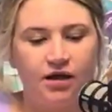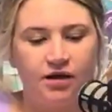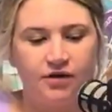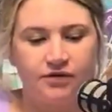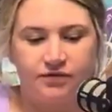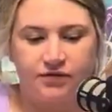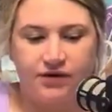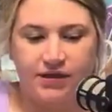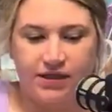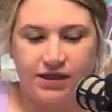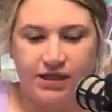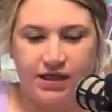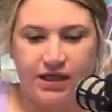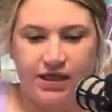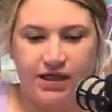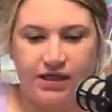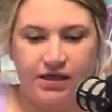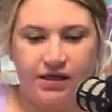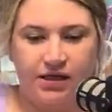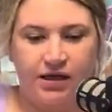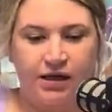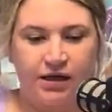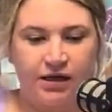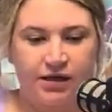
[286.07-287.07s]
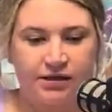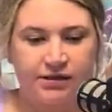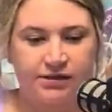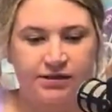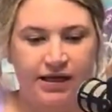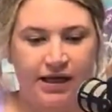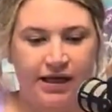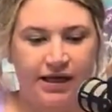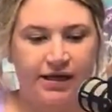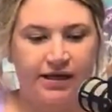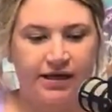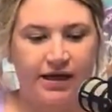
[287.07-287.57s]
feeling
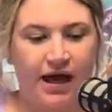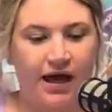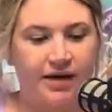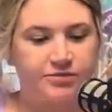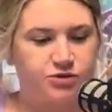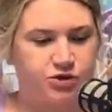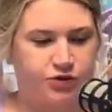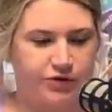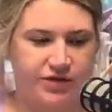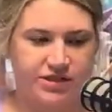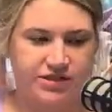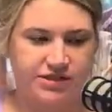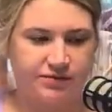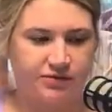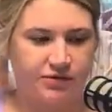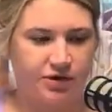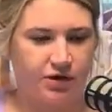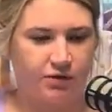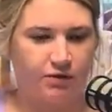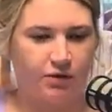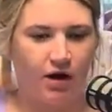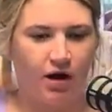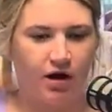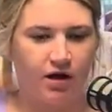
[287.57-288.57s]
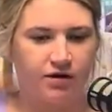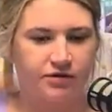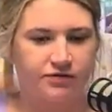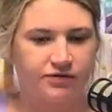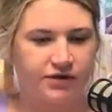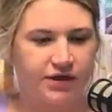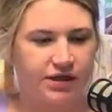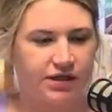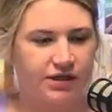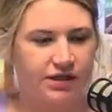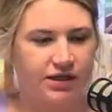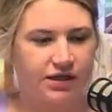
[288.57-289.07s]
like I'm doing something wrong,
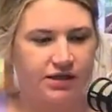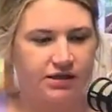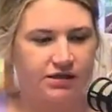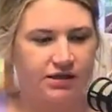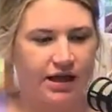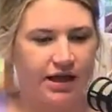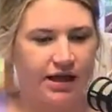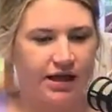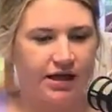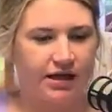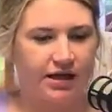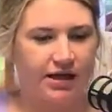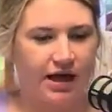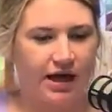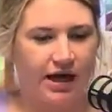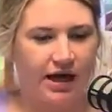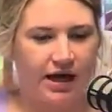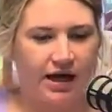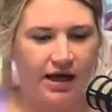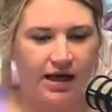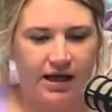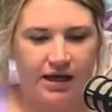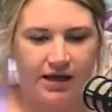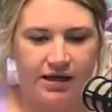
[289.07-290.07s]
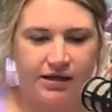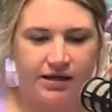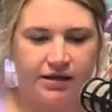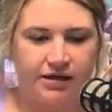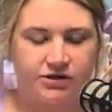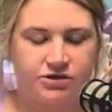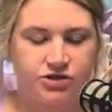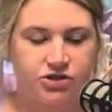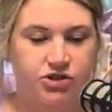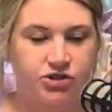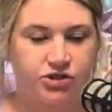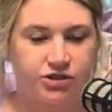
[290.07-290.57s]
feeling like I
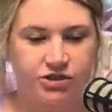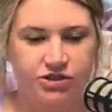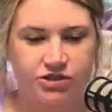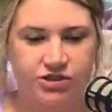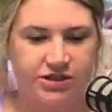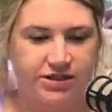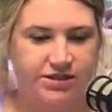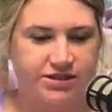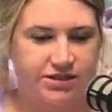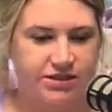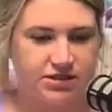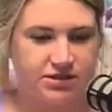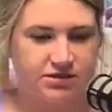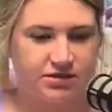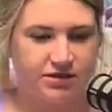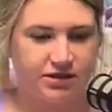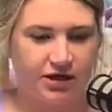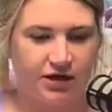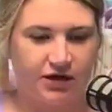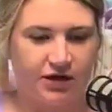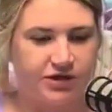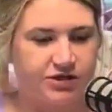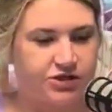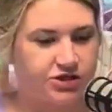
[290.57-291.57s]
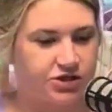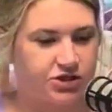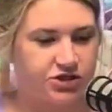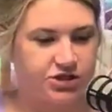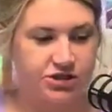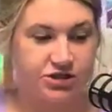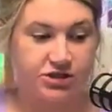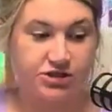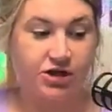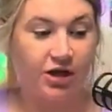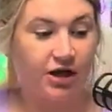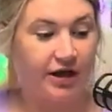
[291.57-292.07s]
should just
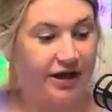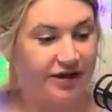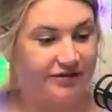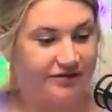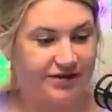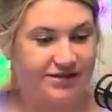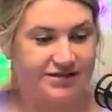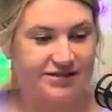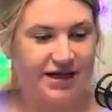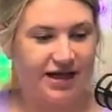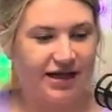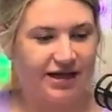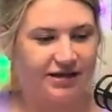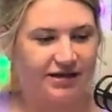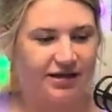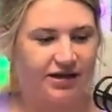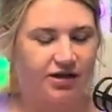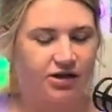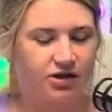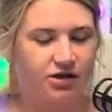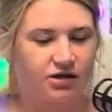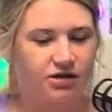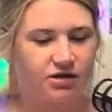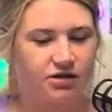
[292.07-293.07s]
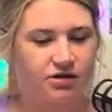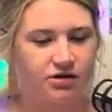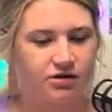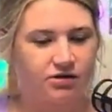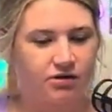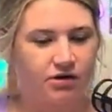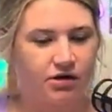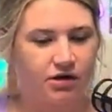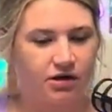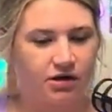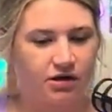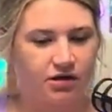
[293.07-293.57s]
not have anxiety,
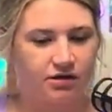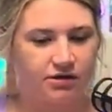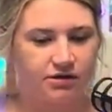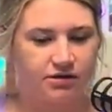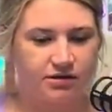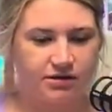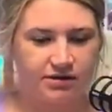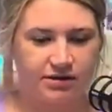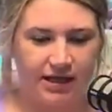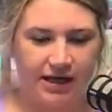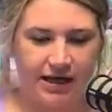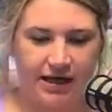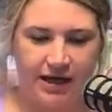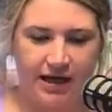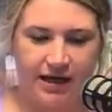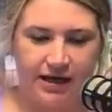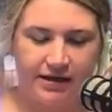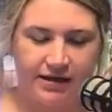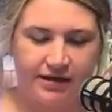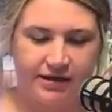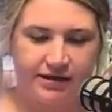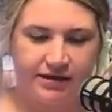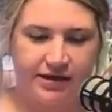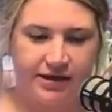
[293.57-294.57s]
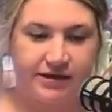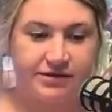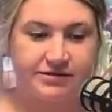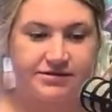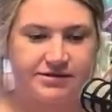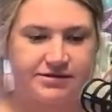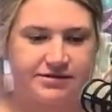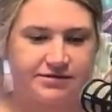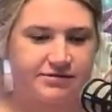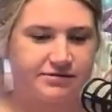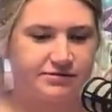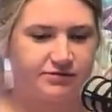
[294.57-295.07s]
or that it
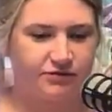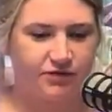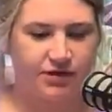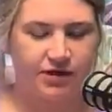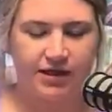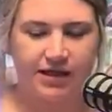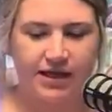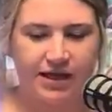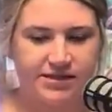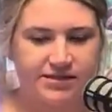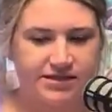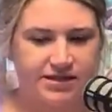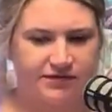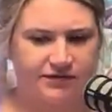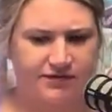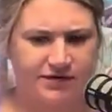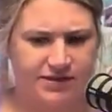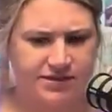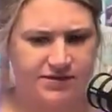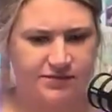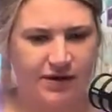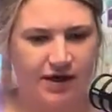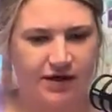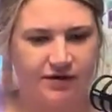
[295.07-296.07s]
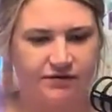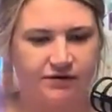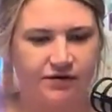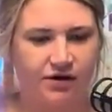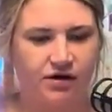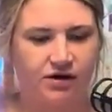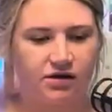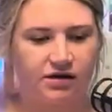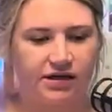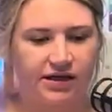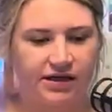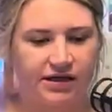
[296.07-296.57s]
is feeling as if it's my
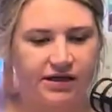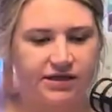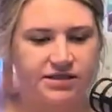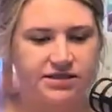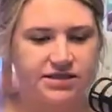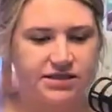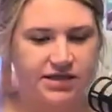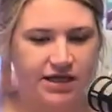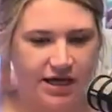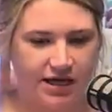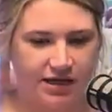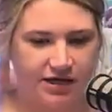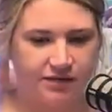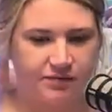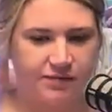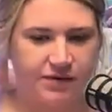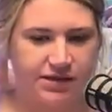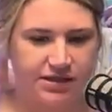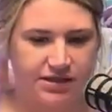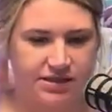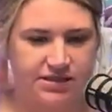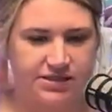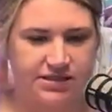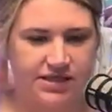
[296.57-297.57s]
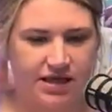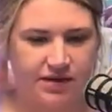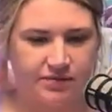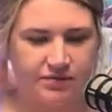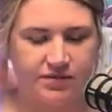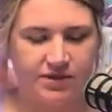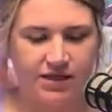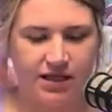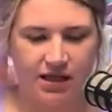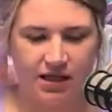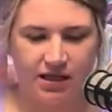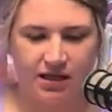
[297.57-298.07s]
fault. And it's kind of been the same
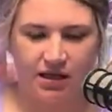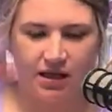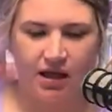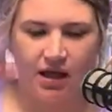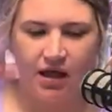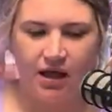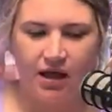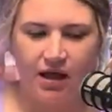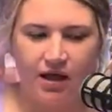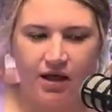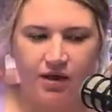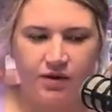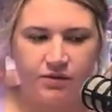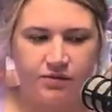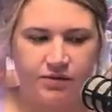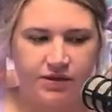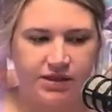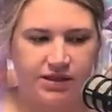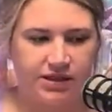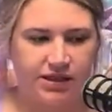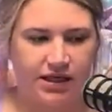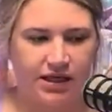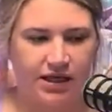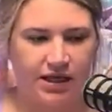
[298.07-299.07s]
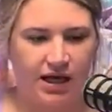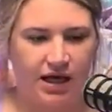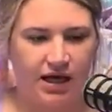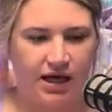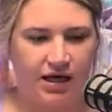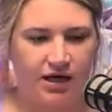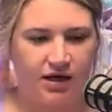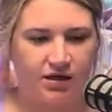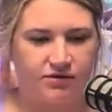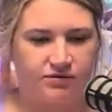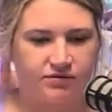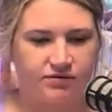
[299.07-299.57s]
thing really
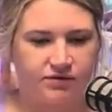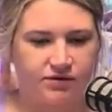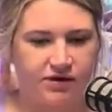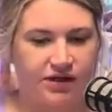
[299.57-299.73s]
of